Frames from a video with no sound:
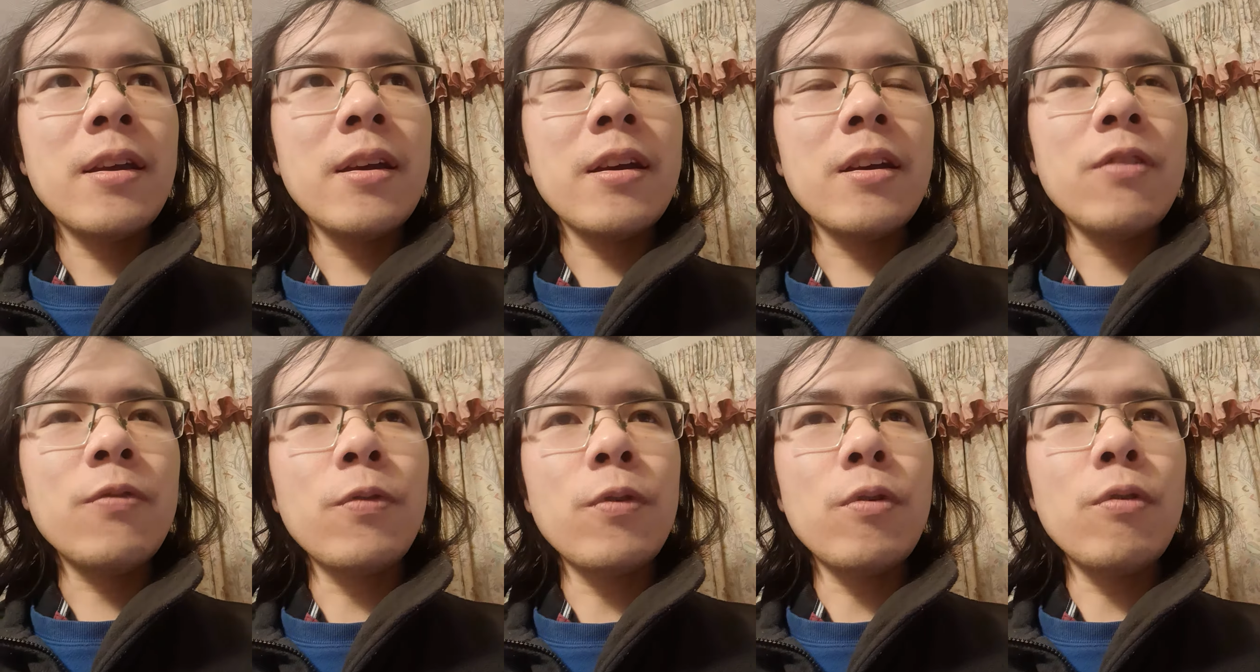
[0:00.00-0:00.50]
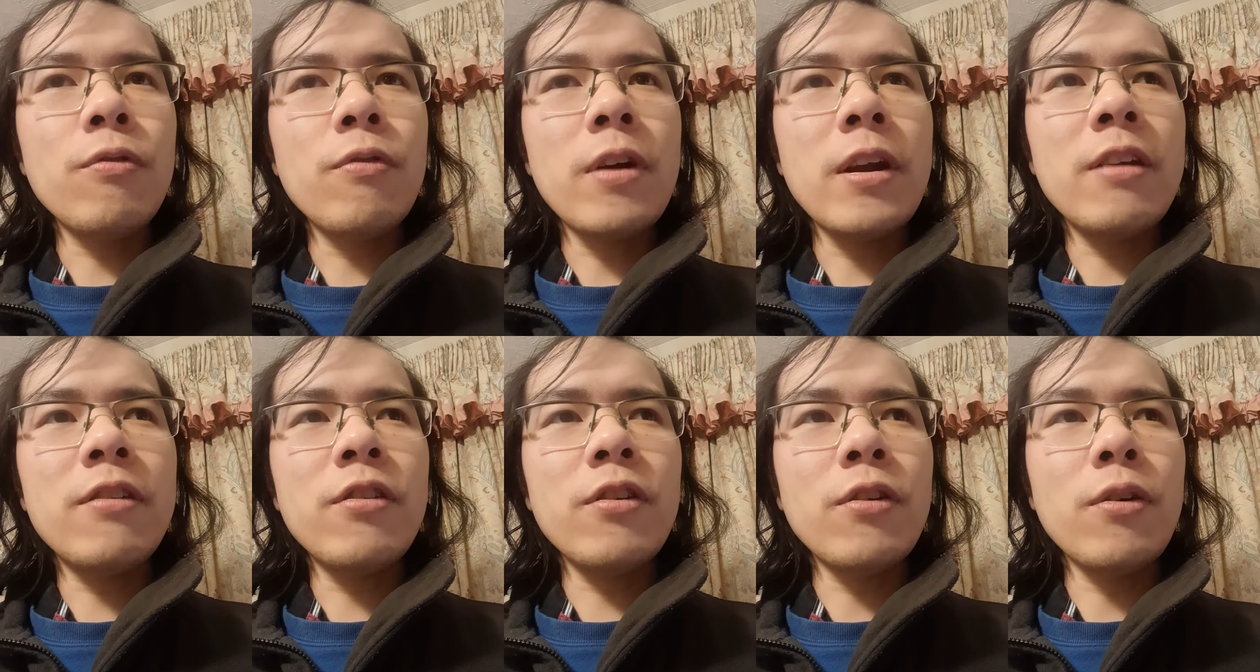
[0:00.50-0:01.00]
As for
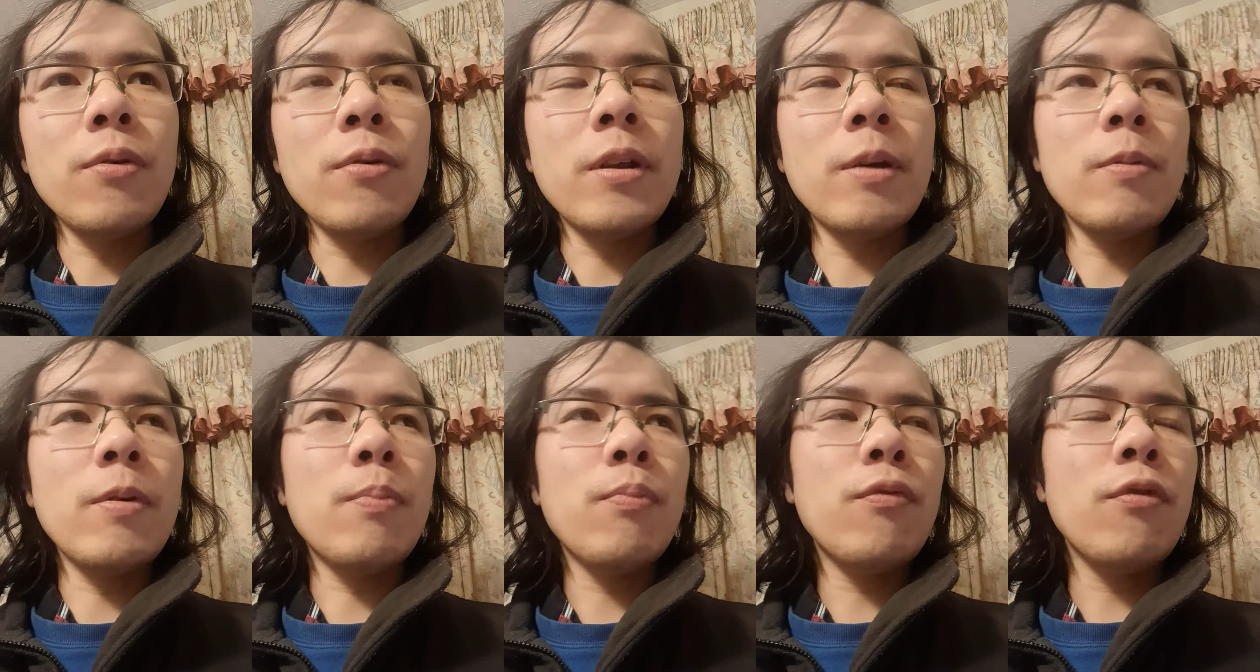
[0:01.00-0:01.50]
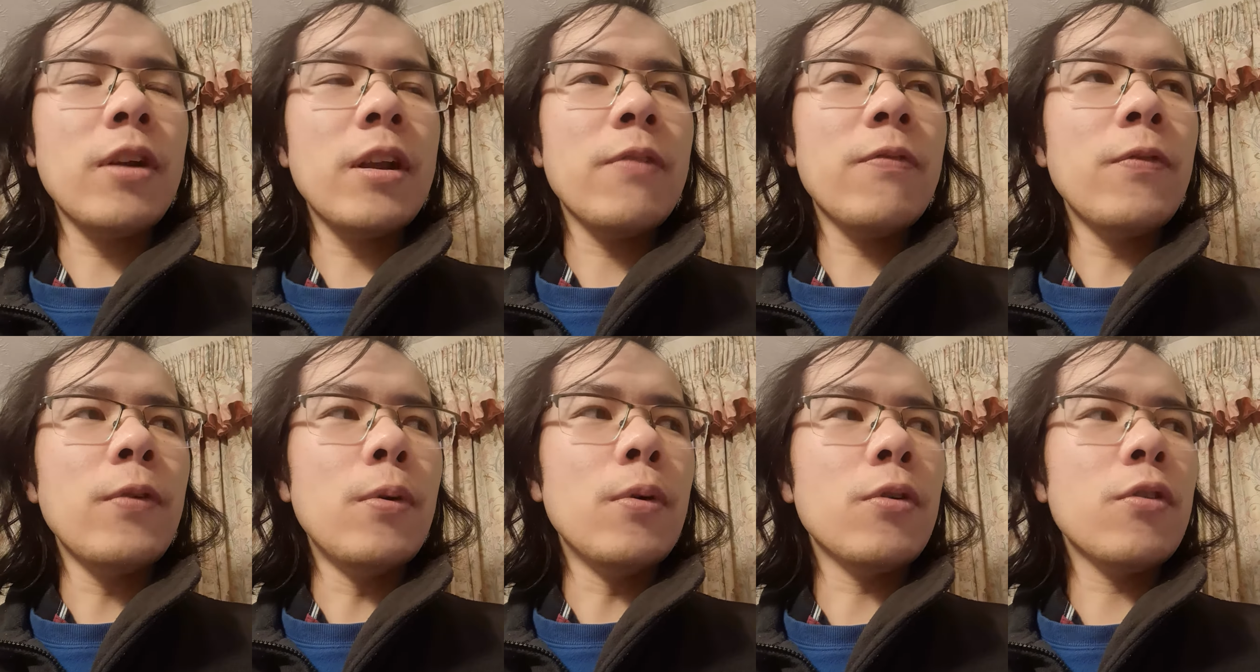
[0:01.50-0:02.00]
Croatia, though, they were pretty
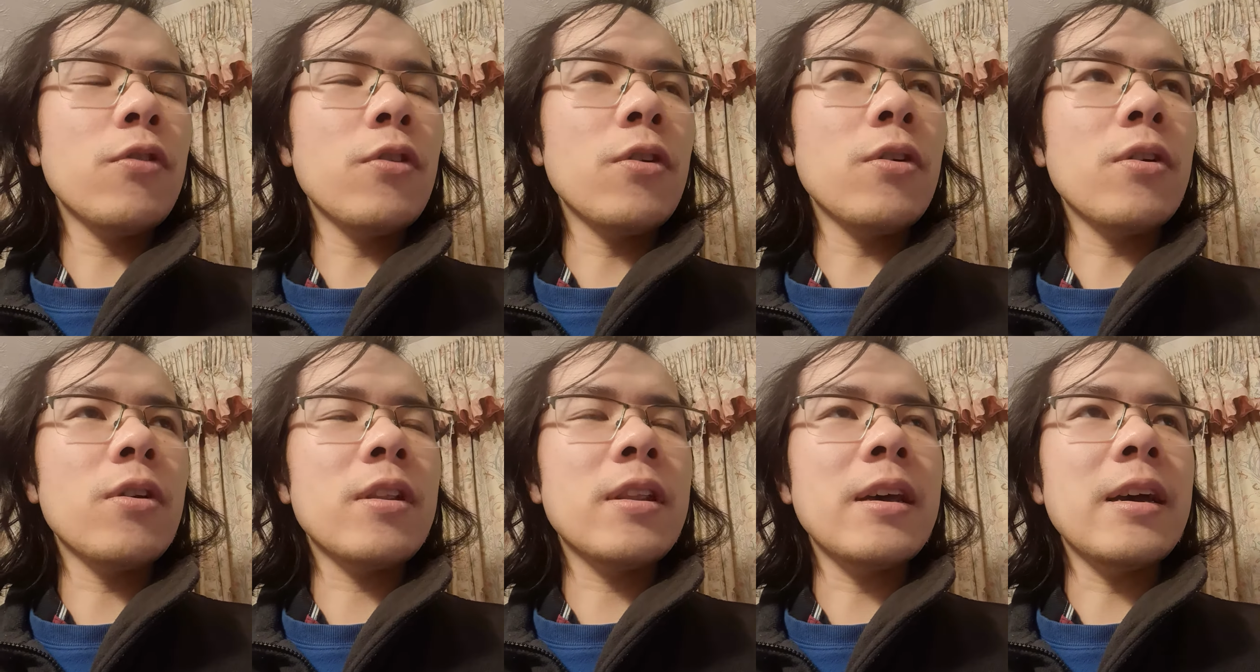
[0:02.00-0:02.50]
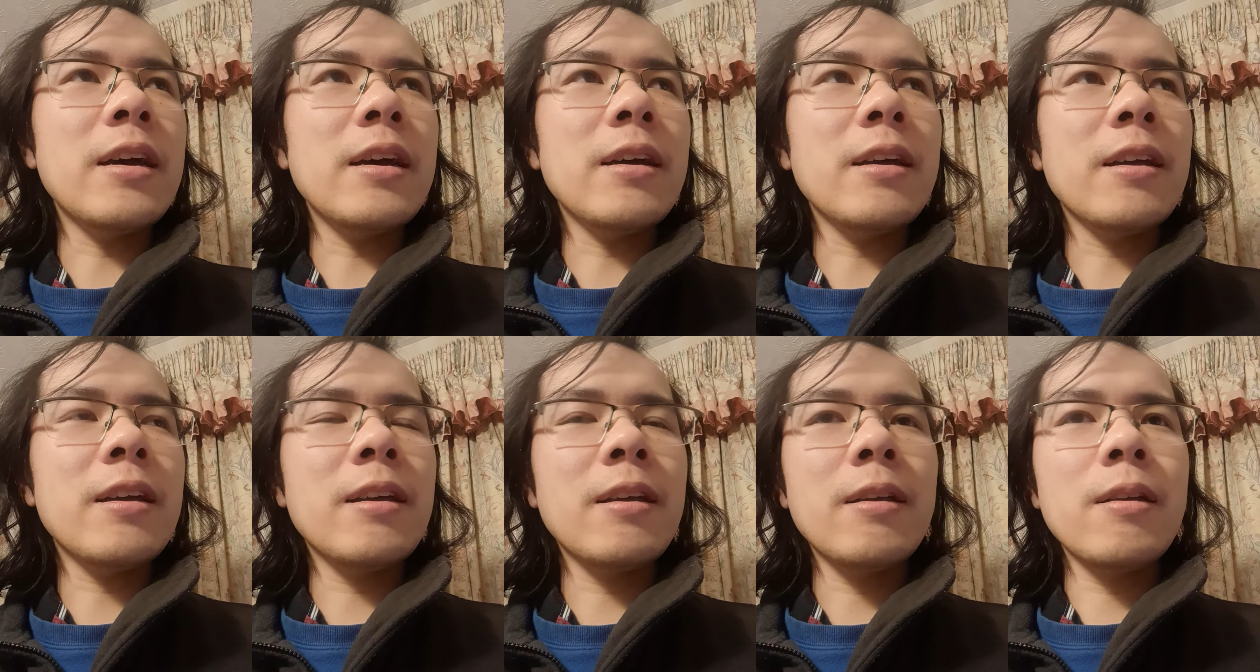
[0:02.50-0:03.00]
fortunate
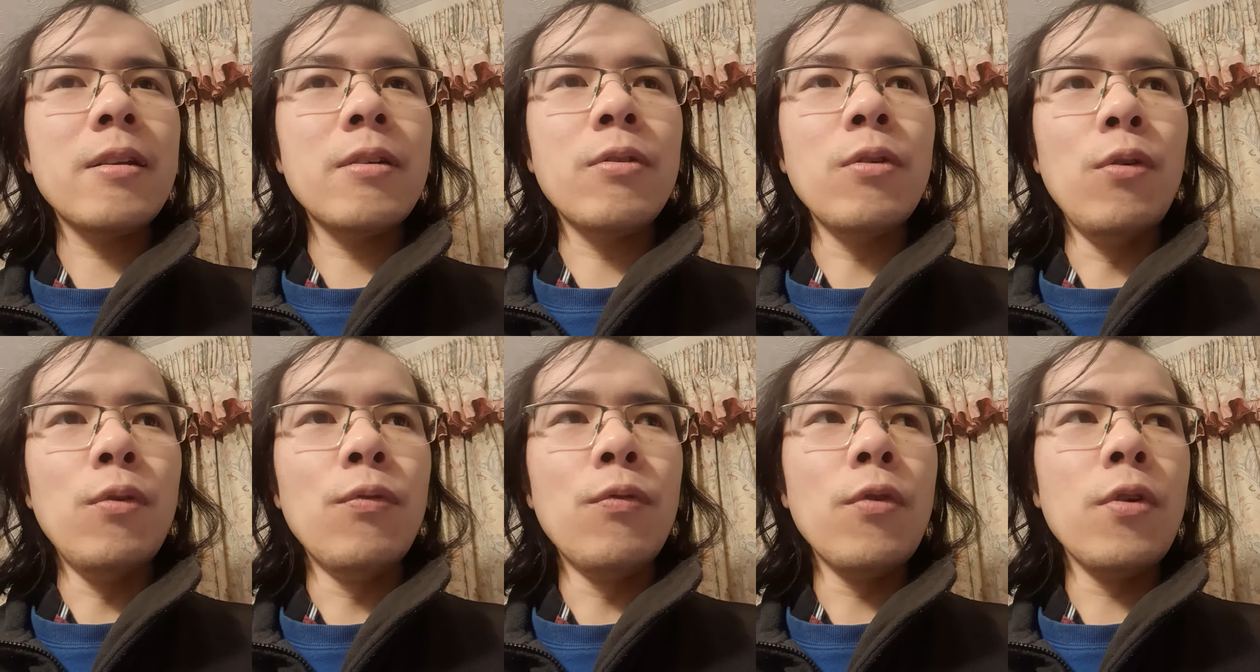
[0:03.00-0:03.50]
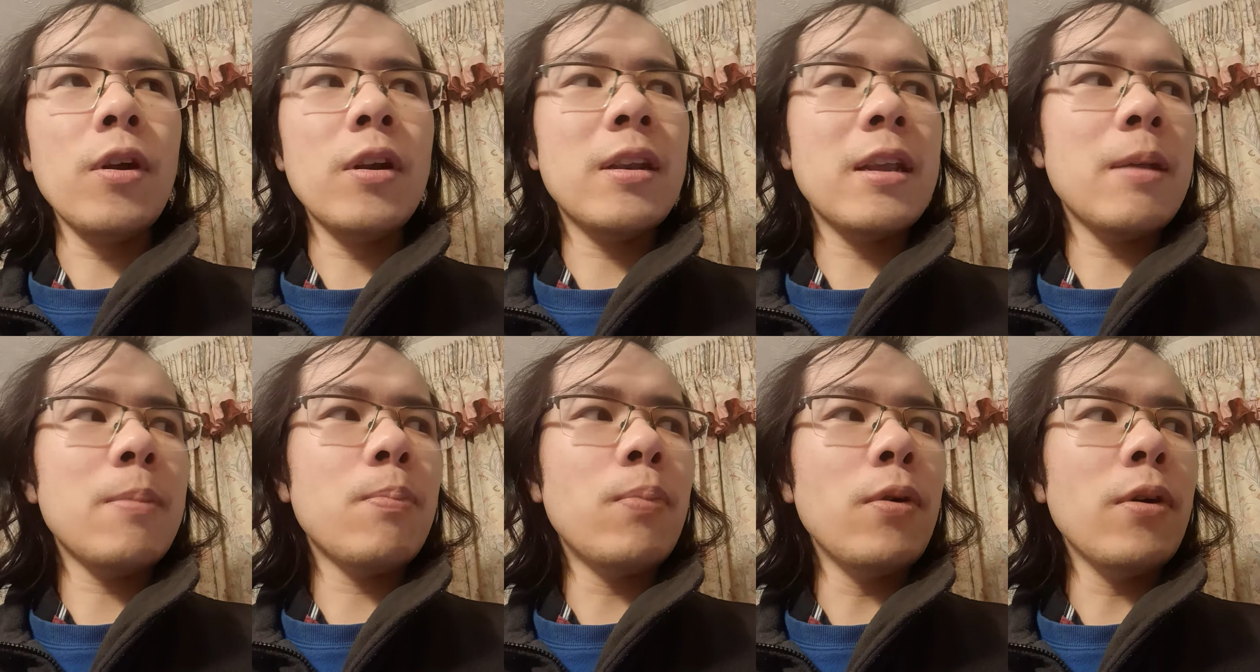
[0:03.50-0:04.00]
that Lovren
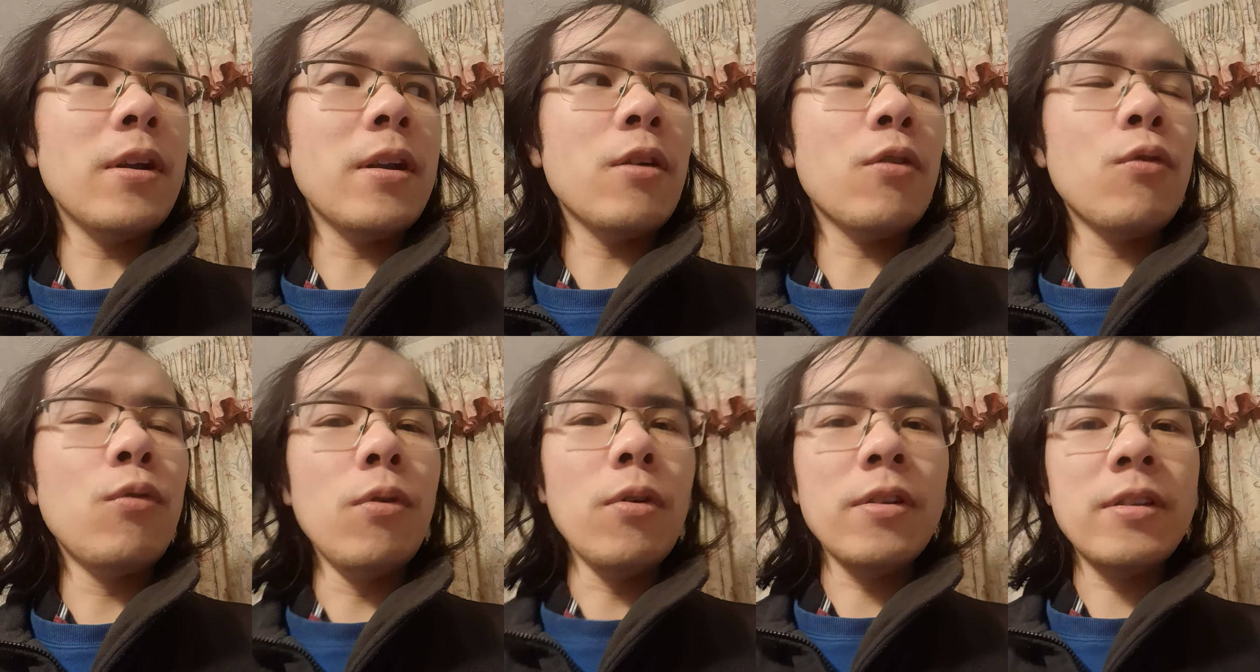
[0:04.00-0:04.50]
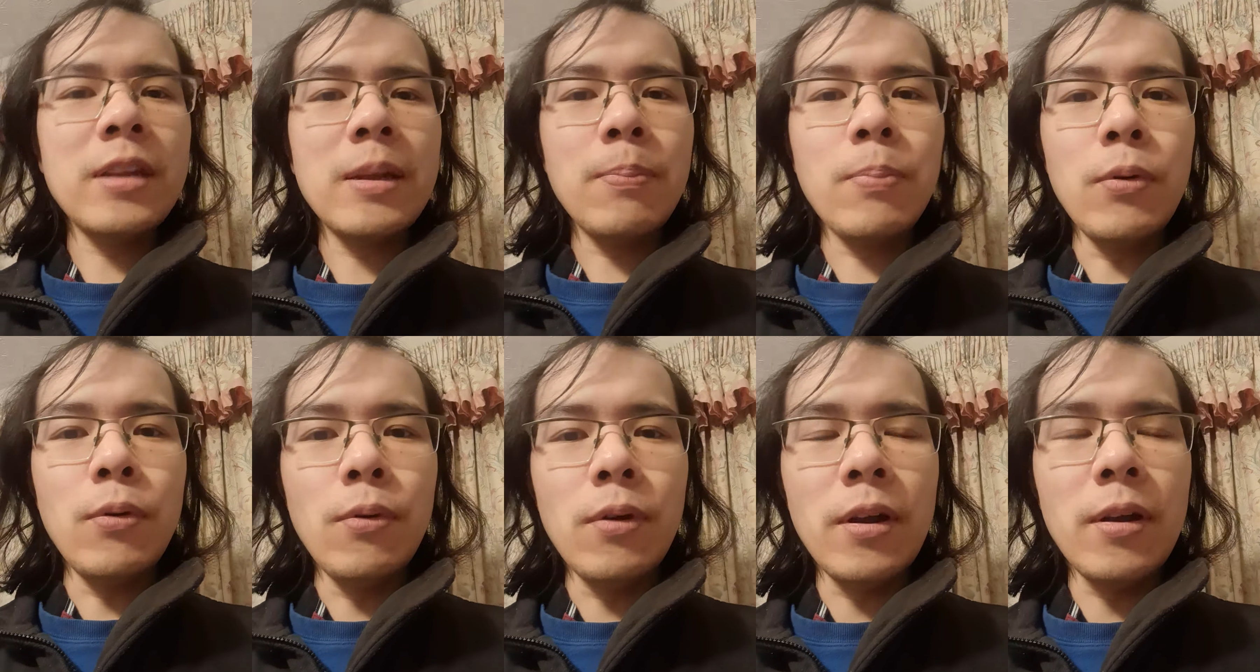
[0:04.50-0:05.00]
then put in a quality
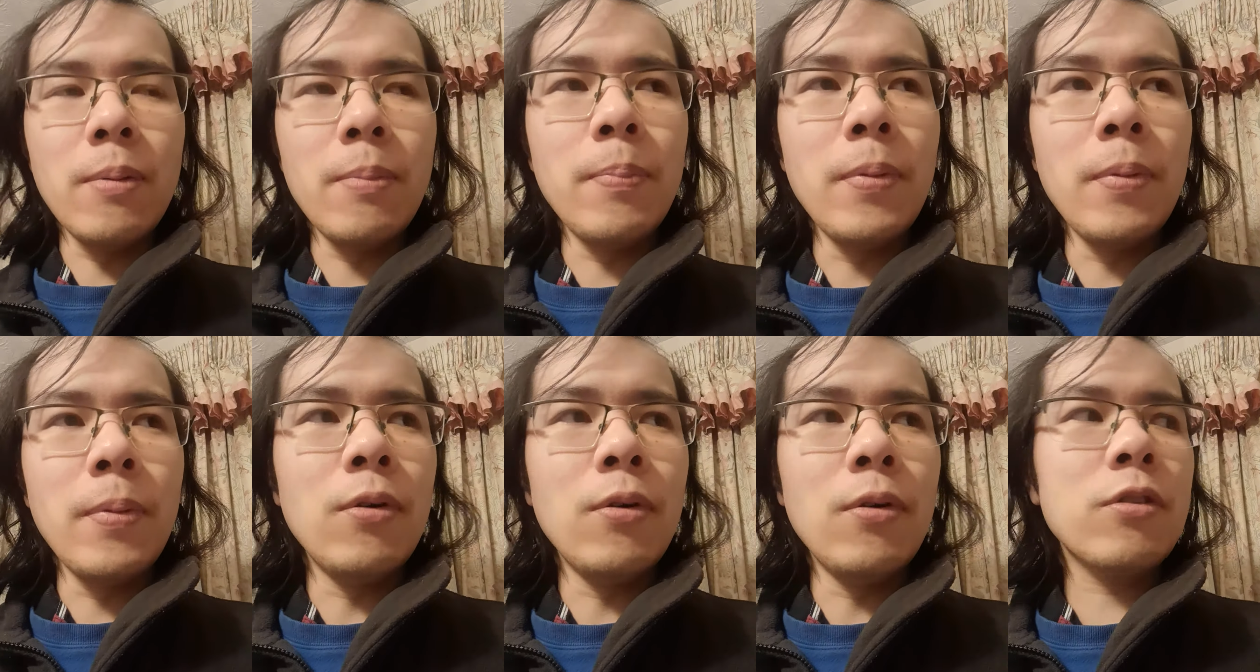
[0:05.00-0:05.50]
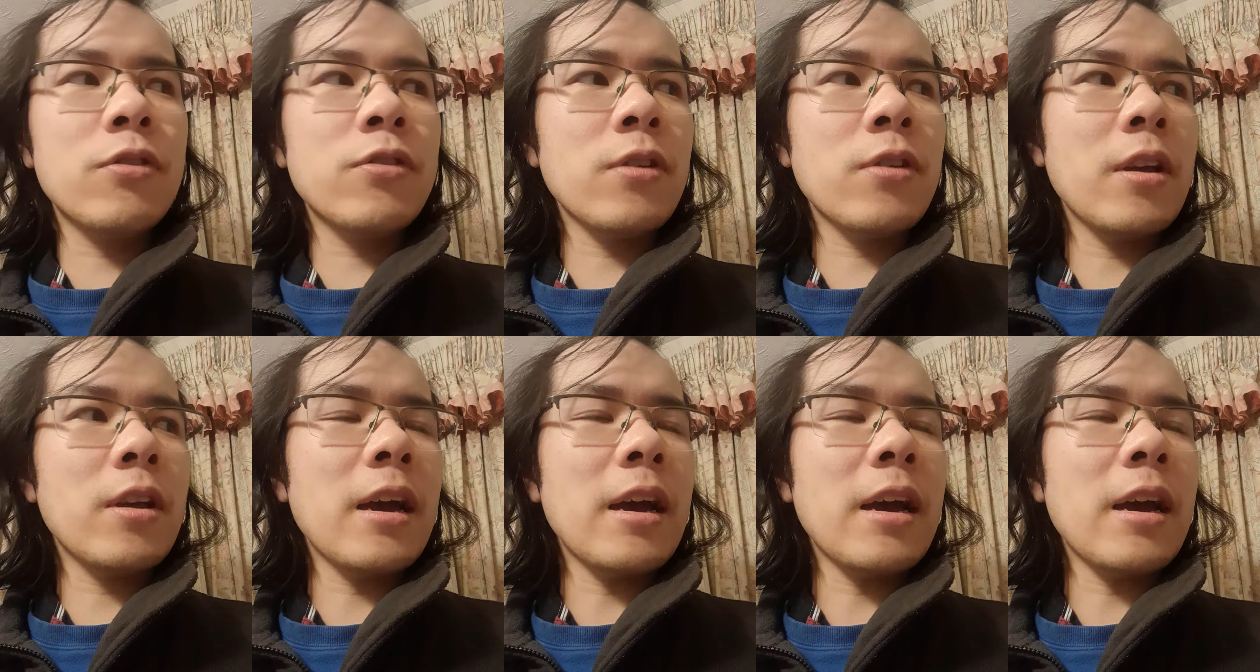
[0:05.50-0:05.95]
ball in the box,